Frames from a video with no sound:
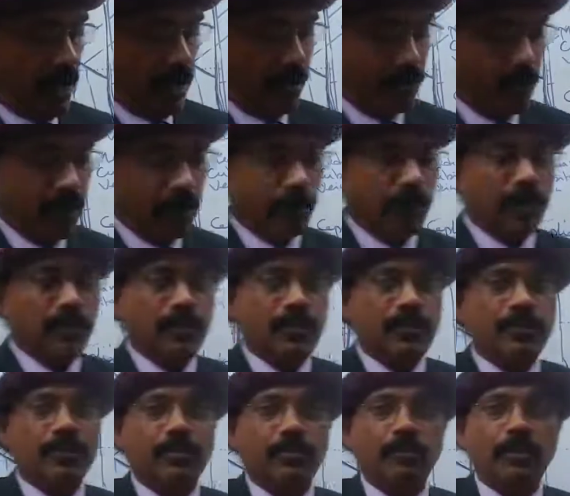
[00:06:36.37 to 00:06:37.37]
you like my
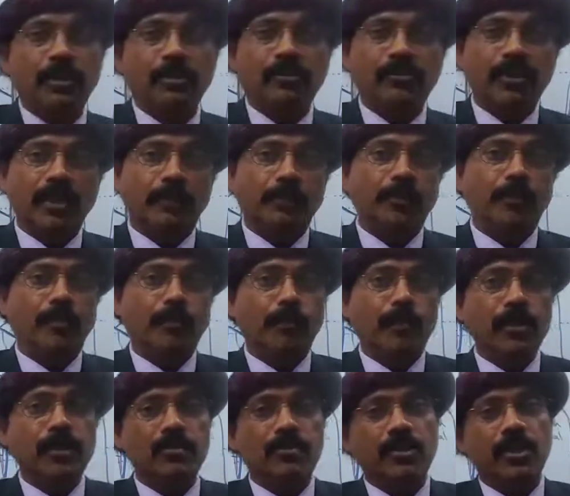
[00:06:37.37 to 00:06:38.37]
video please
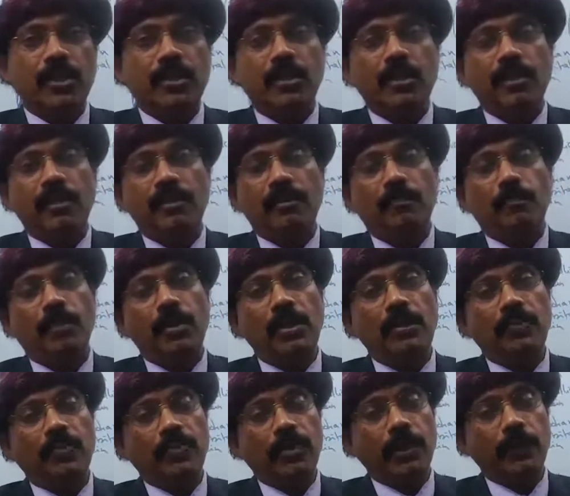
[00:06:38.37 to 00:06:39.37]
support my channel
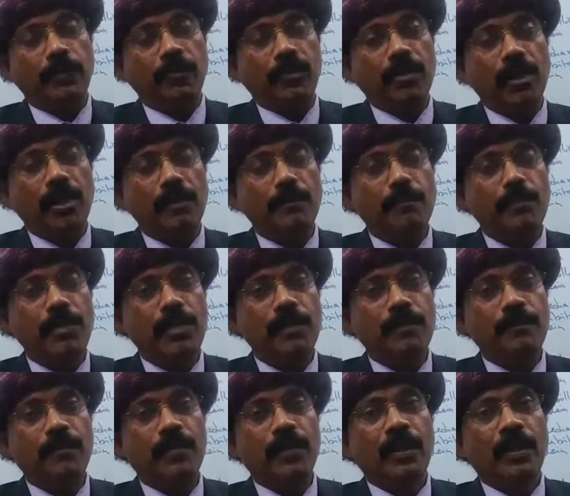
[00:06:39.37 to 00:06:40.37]
Please subscribe
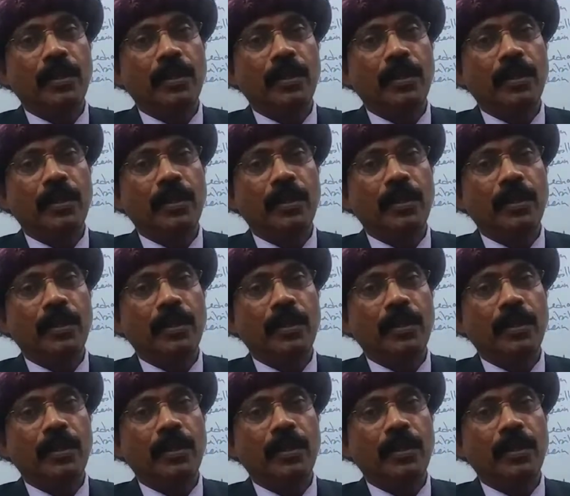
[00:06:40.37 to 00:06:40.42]
me.